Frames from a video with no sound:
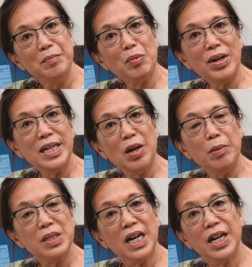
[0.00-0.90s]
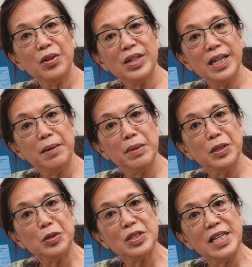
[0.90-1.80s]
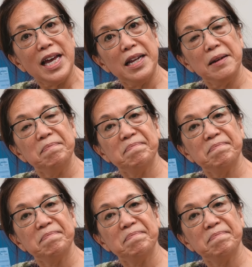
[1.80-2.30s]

But right now I'm tired and I'm a little sad.